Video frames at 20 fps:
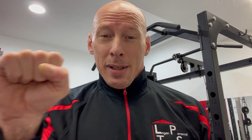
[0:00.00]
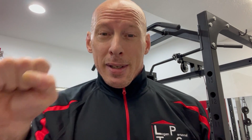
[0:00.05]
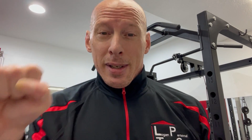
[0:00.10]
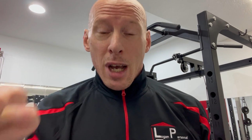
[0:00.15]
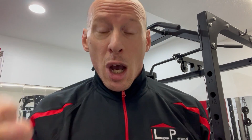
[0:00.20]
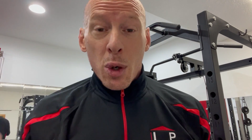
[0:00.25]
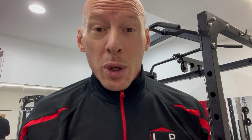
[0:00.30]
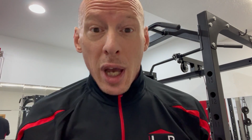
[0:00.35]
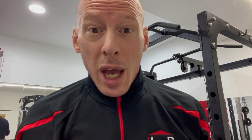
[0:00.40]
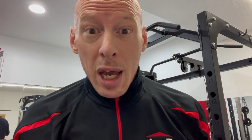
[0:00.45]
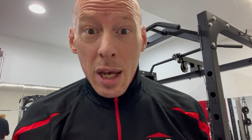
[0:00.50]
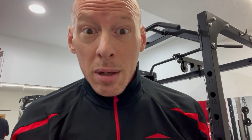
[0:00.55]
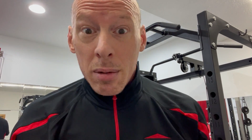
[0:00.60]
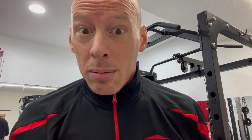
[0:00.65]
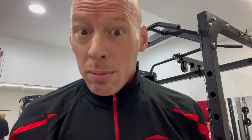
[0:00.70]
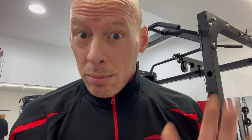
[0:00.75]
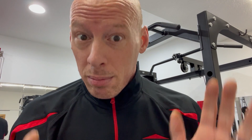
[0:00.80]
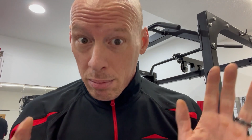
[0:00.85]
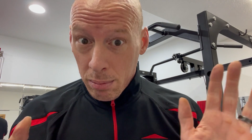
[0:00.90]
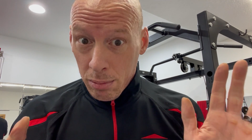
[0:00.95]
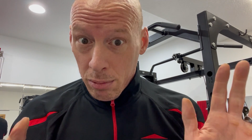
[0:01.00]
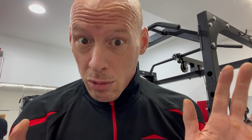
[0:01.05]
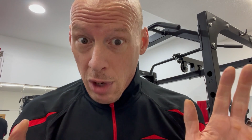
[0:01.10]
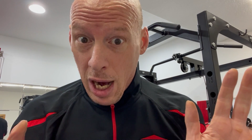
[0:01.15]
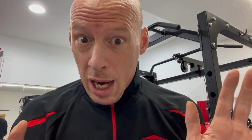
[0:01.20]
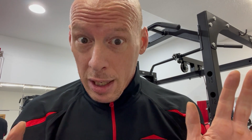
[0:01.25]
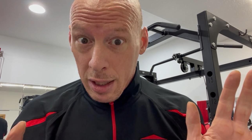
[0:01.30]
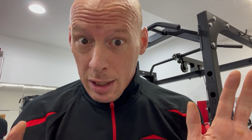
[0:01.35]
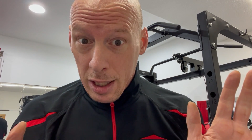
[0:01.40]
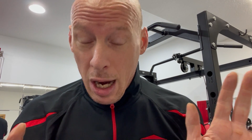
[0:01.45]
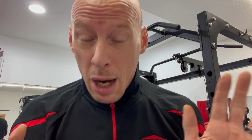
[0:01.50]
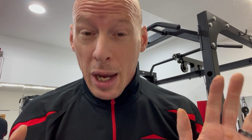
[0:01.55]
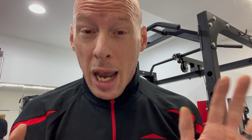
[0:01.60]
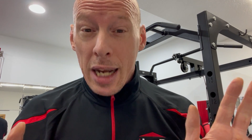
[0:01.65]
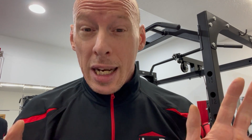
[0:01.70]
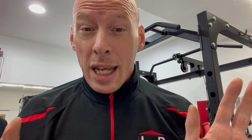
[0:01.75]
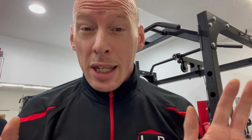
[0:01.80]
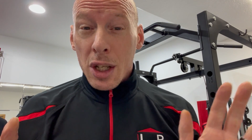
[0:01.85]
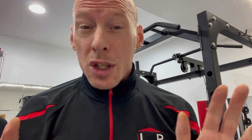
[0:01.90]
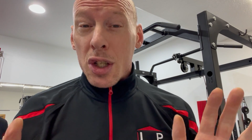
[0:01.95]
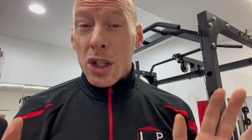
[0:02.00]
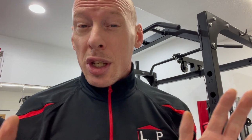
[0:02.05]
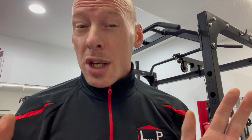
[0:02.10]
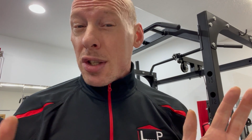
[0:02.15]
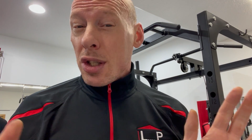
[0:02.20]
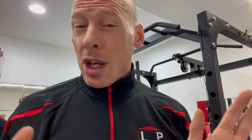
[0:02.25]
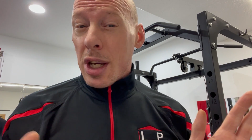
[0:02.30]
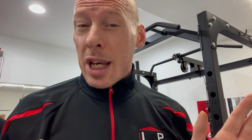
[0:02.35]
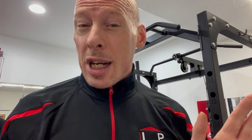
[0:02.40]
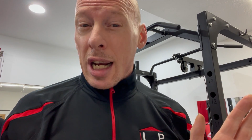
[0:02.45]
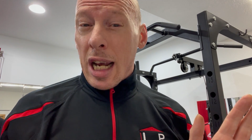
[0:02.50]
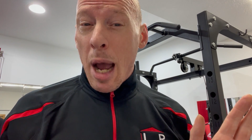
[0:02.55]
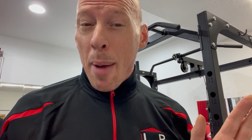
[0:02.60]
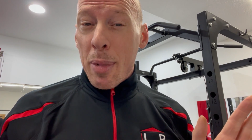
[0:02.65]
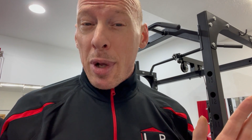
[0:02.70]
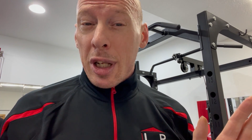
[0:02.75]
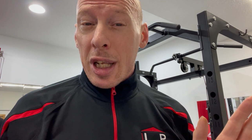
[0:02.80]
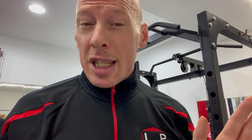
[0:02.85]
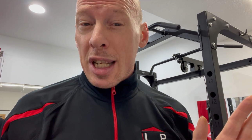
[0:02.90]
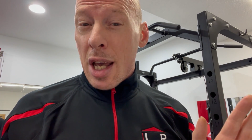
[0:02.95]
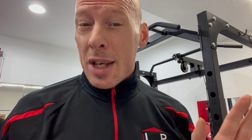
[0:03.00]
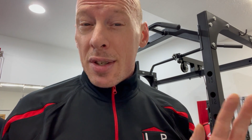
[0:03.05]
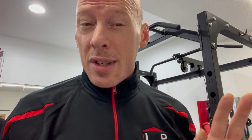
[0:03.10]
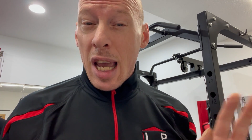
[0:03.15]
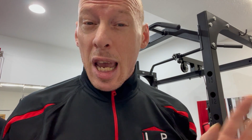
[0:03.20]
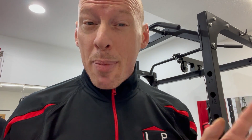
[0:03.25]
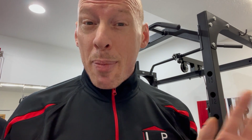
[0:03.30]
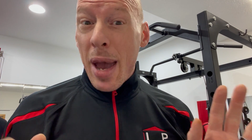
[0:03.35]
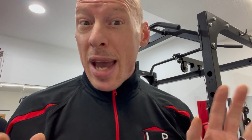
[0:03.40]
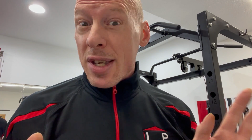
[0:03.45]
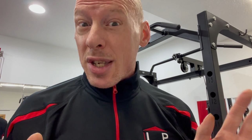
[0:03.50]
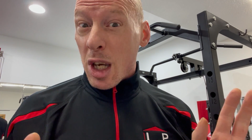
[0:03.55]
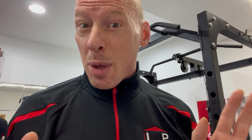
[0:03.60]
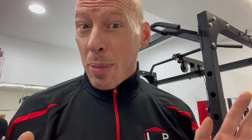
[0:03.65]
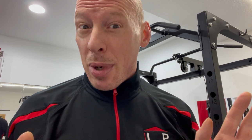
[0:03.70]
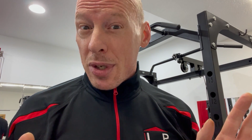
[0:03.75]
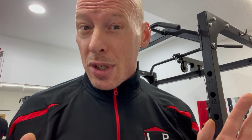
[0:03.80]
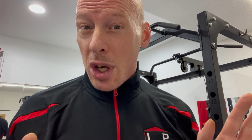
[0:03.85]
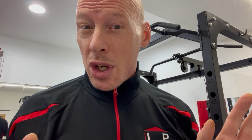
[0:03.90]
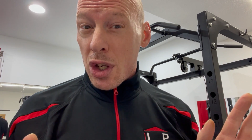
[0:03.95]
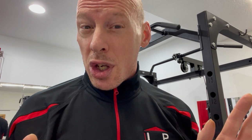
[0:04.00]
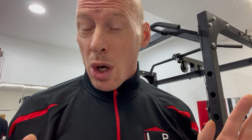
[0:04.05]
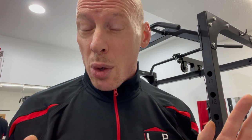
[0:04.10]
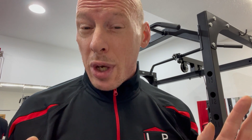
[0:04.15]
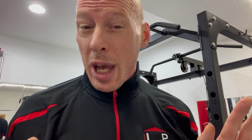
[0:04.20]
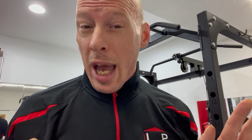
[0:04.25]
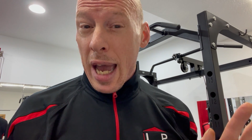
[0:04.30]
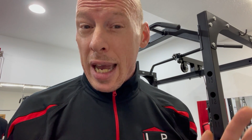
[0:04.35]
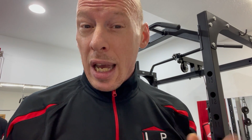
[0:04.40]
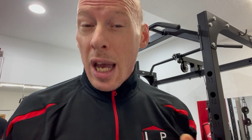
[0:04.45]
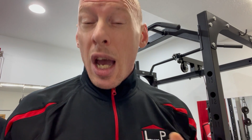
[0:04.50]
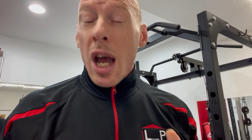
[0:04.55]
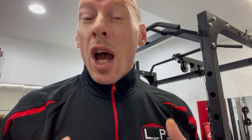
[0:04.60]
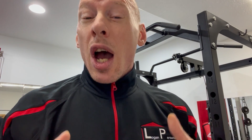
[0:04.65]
Okay? Right. Okay, now let's look at a couple in the same basic position, okay?